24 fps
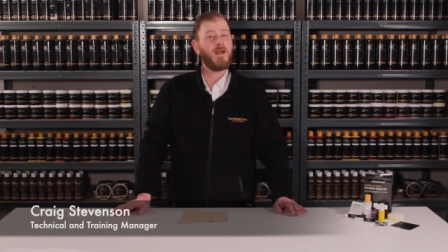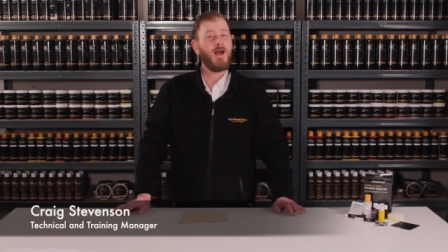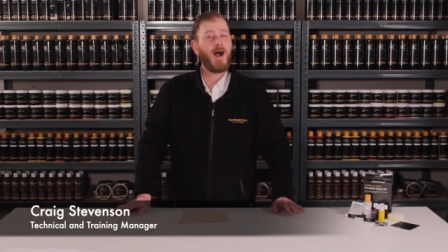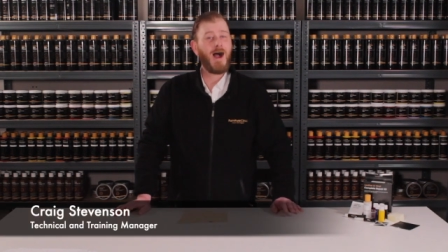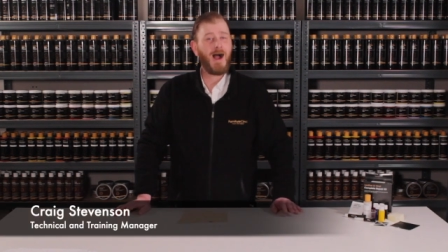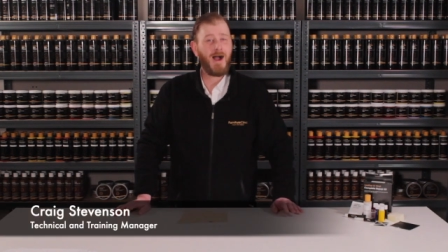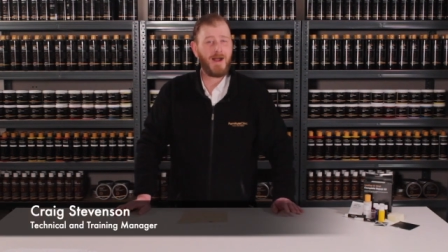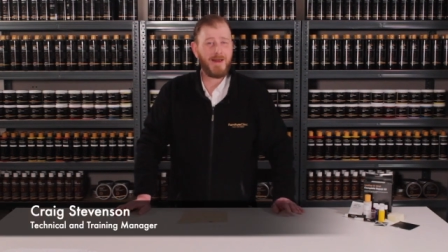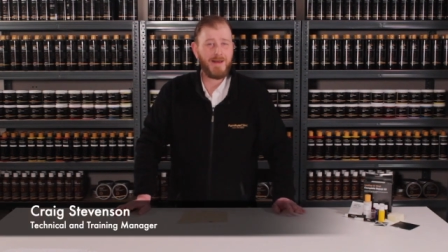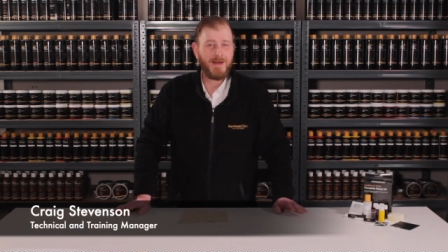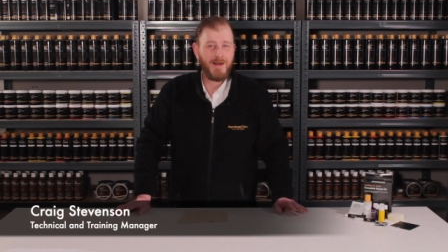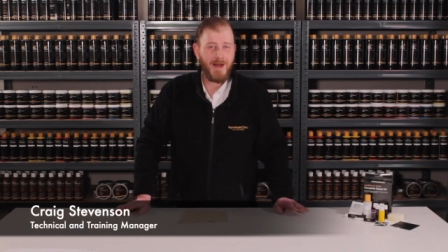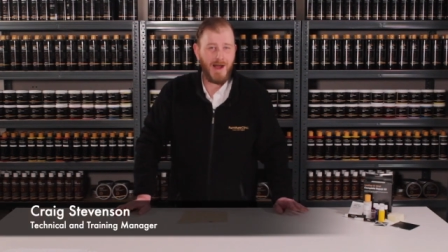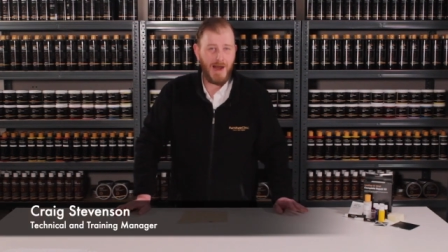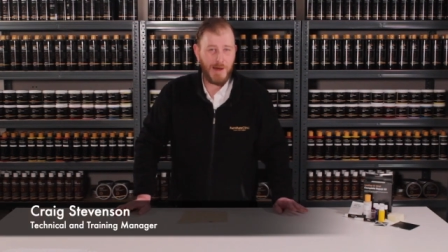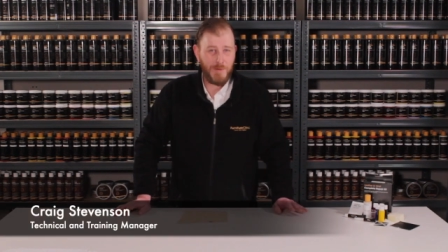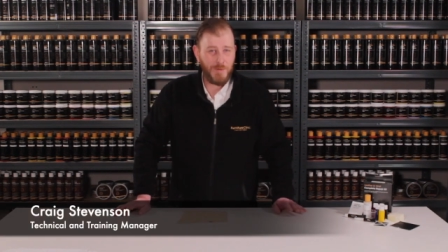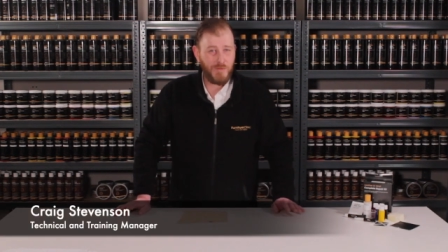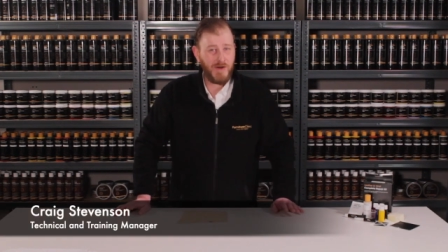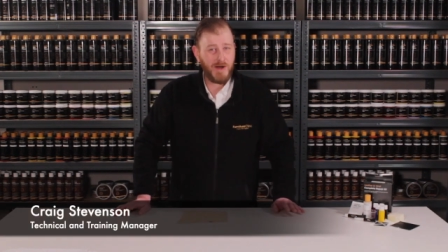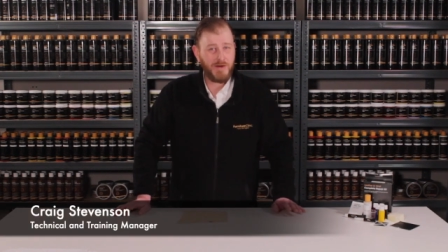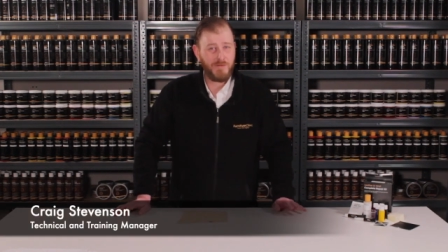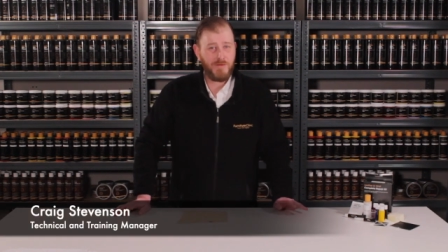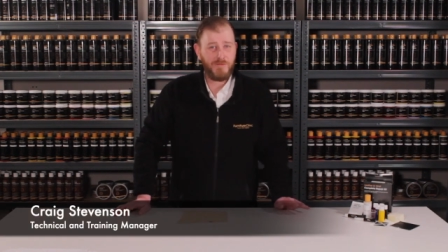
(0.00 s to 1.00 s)
Hi, I'm
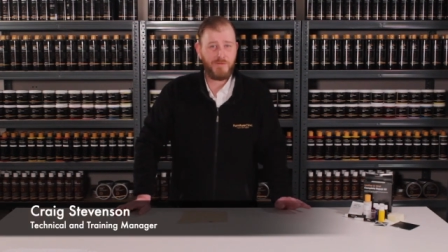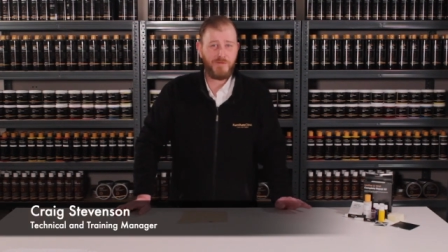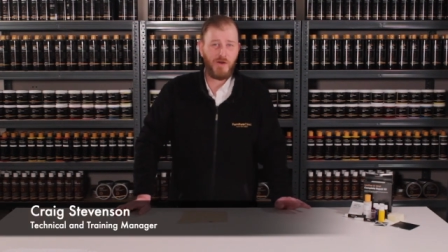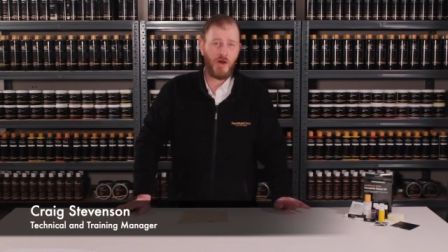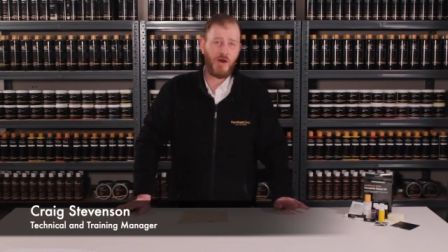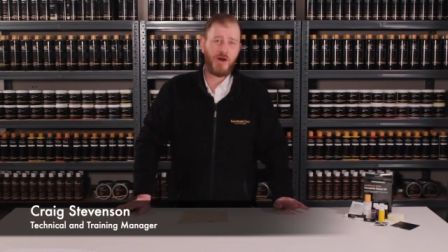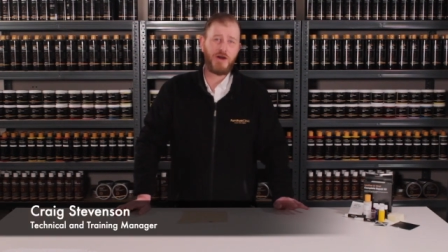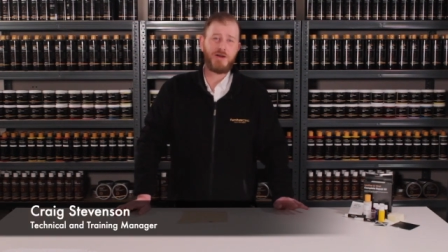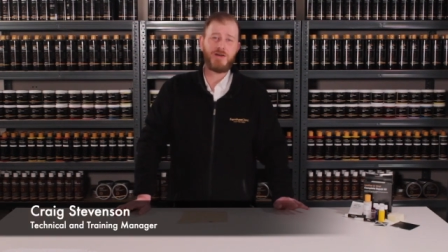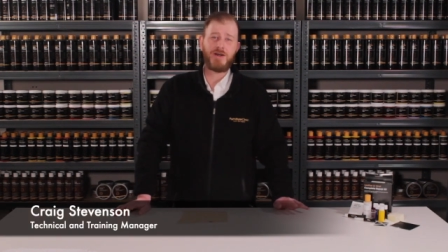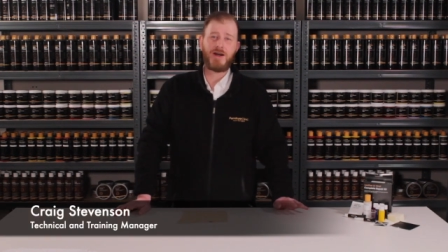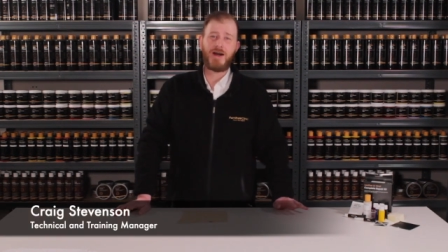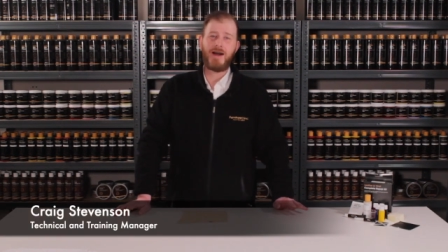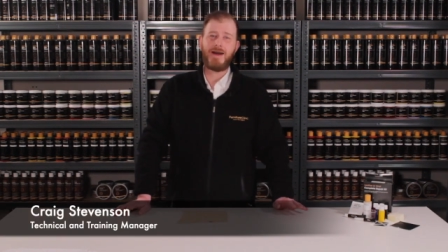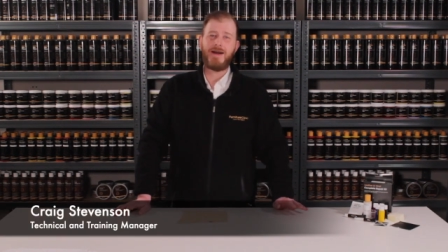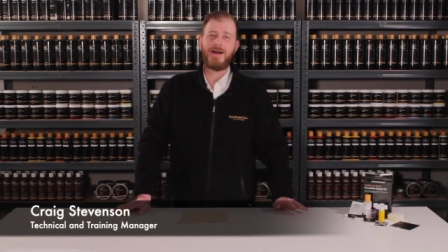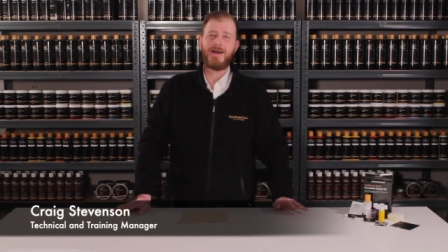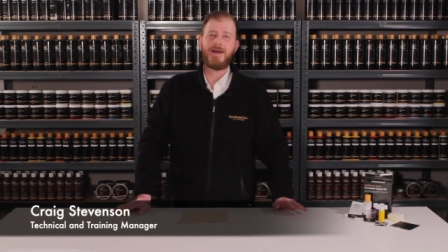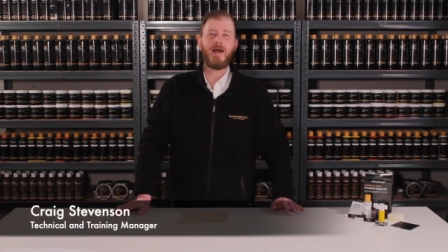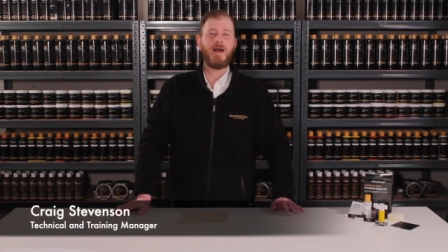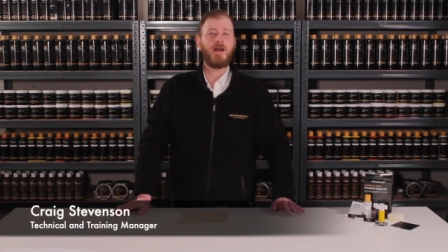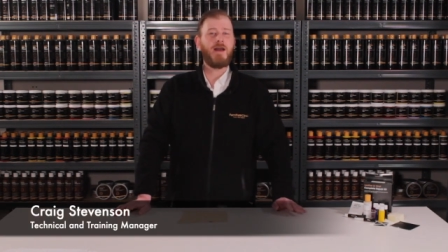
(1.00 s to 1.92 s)
Craig from Furniture Clinic,